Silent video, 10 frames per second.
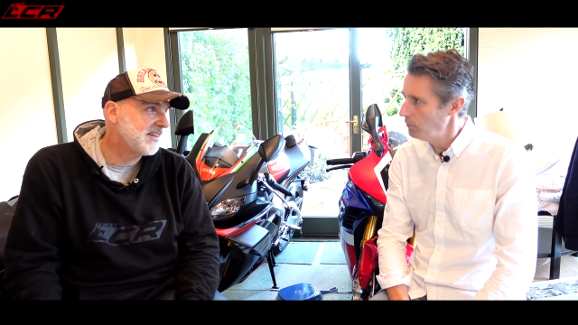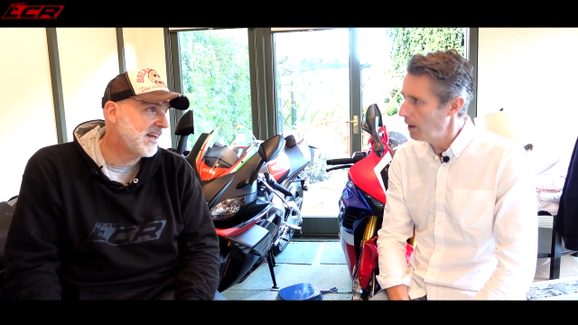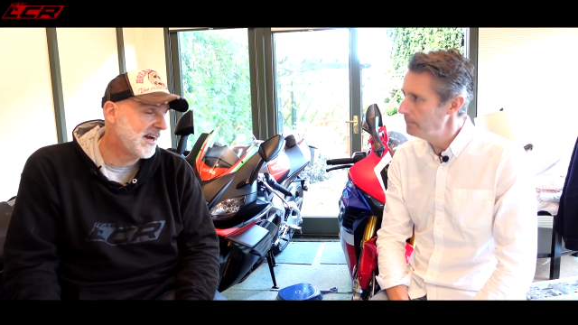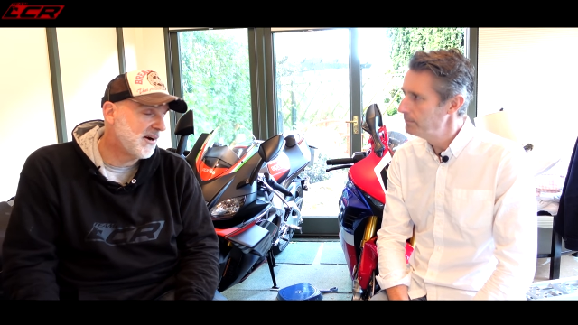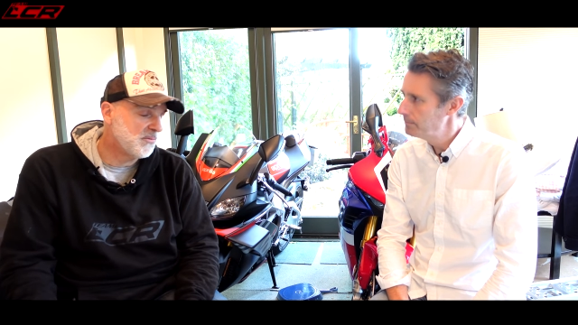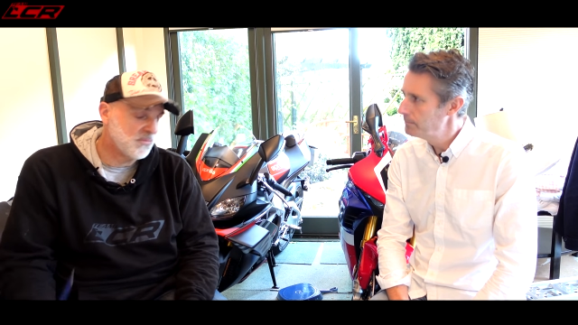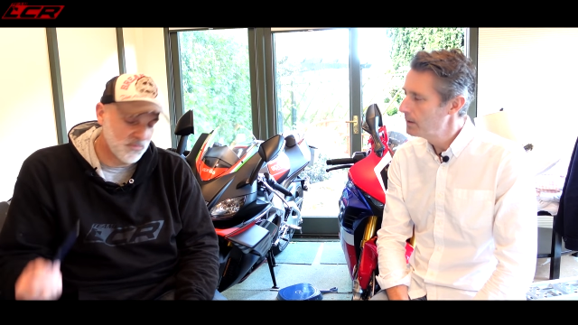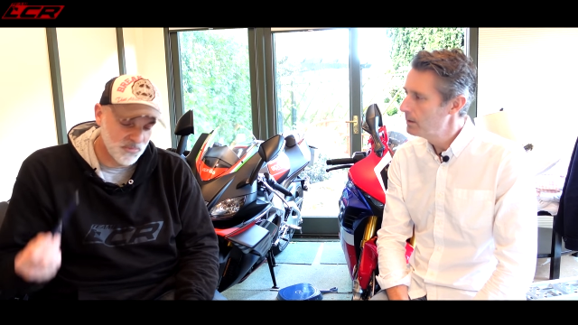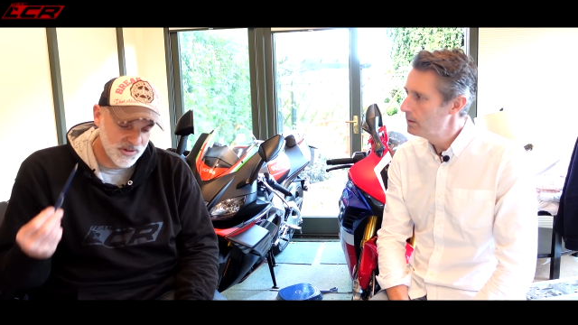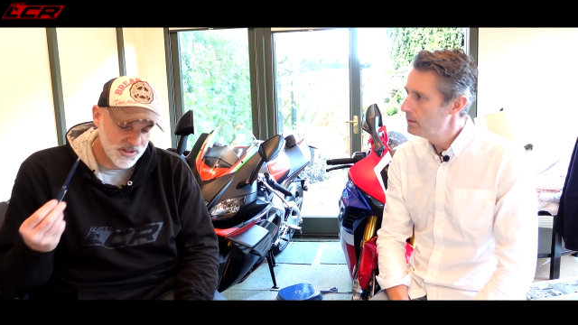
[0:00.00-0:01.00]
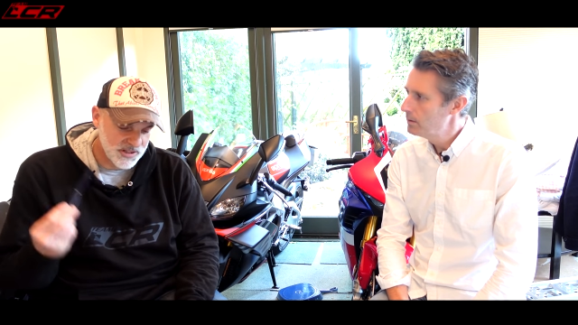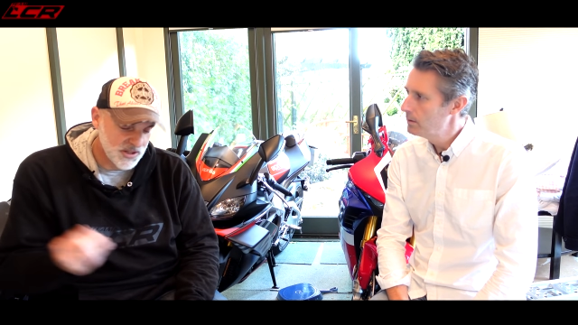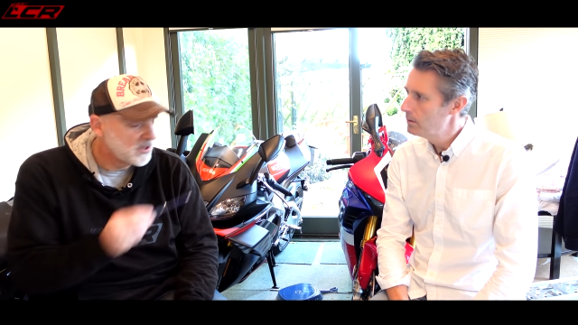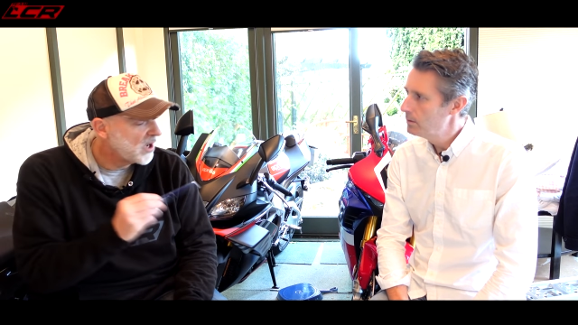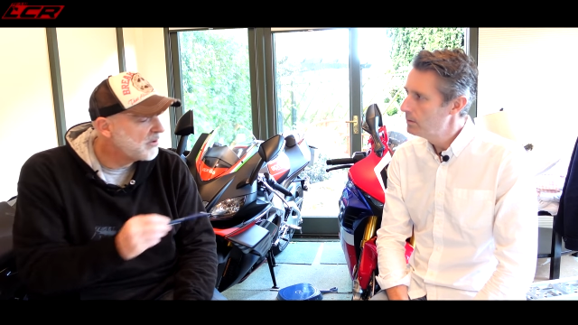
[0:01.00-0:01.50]
Speaker 1: Now,
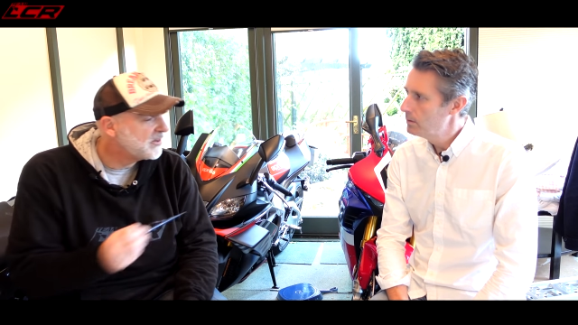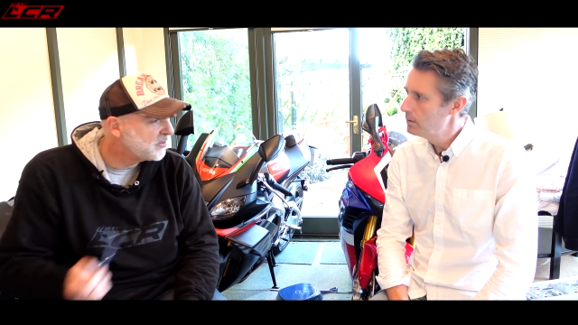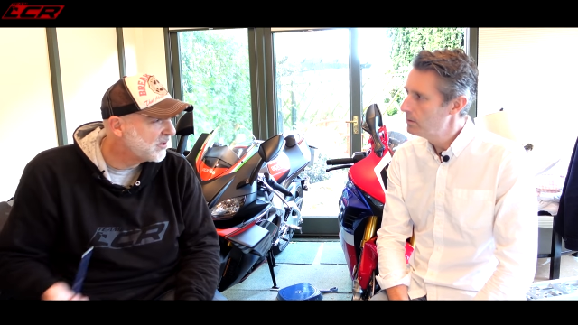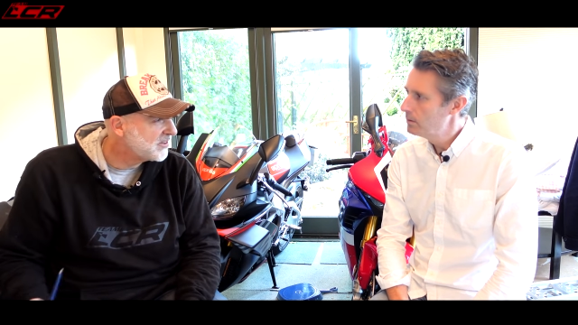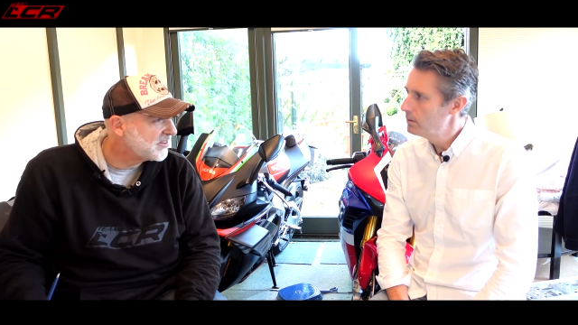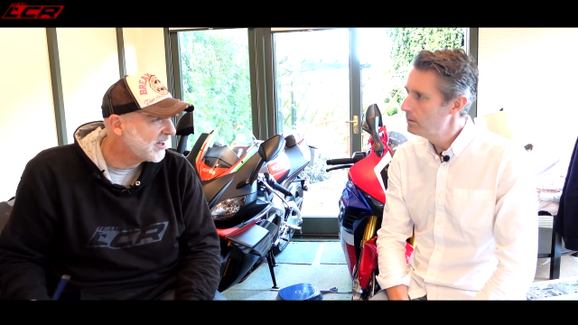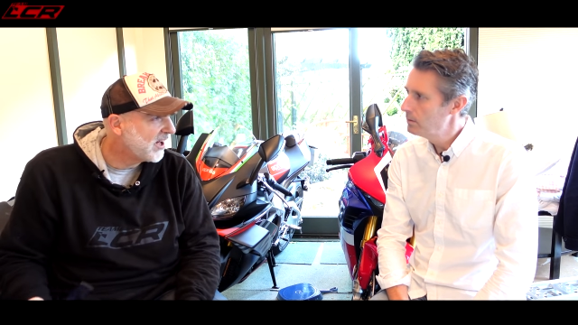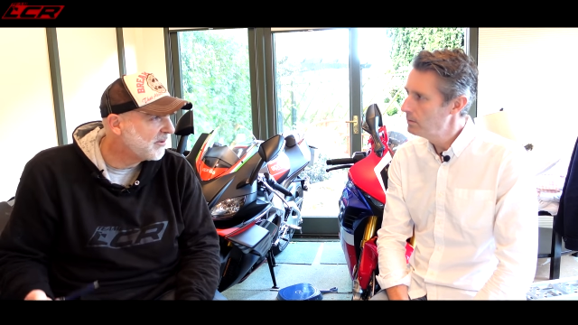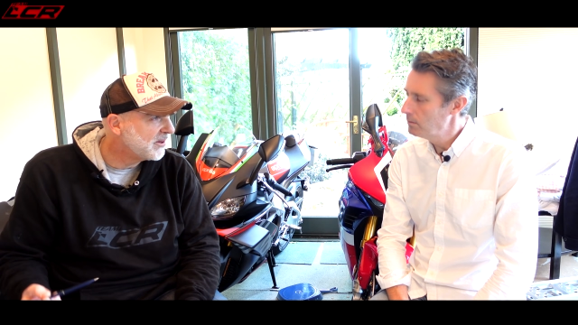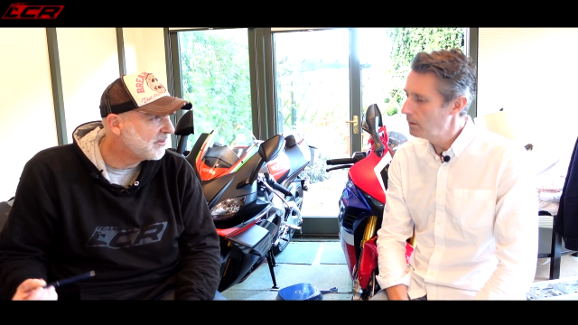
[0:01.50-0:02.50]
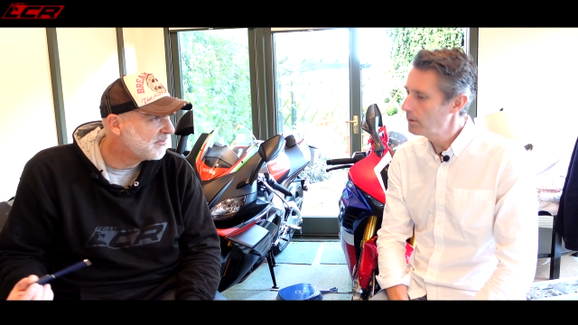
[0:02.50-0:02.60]
you go on this one to start with.